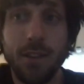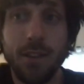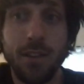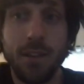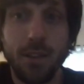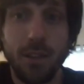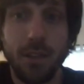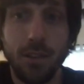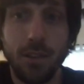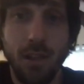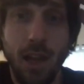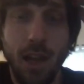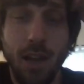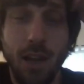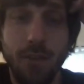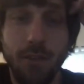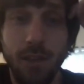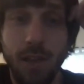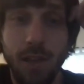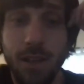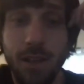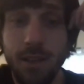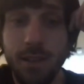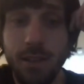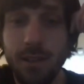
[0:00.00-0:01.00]
there's a lot of
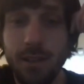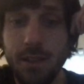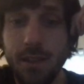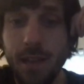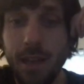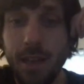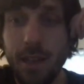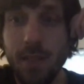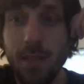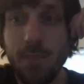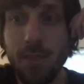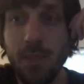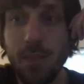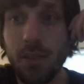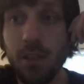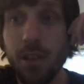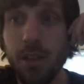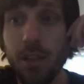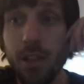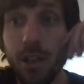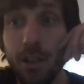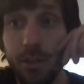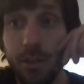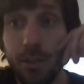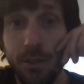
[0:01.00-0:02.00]
lessons that can be
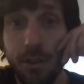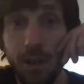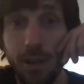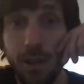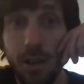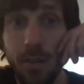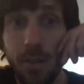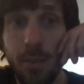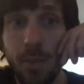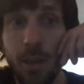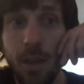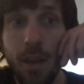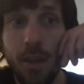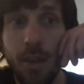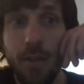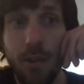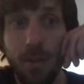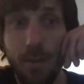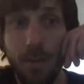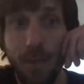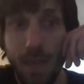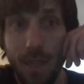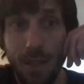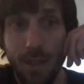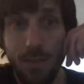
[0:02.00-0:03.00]
learned from
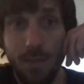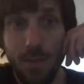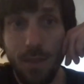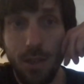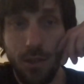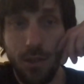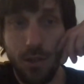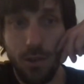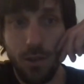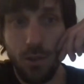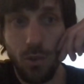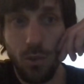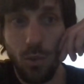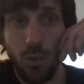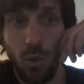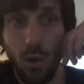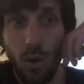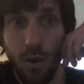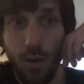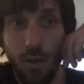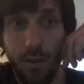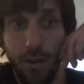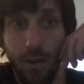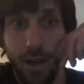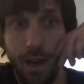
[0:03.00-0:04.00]
asymmetrical
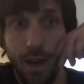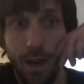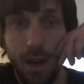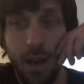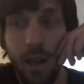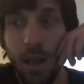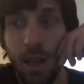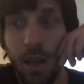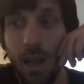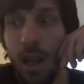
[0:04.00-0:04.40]
warfare.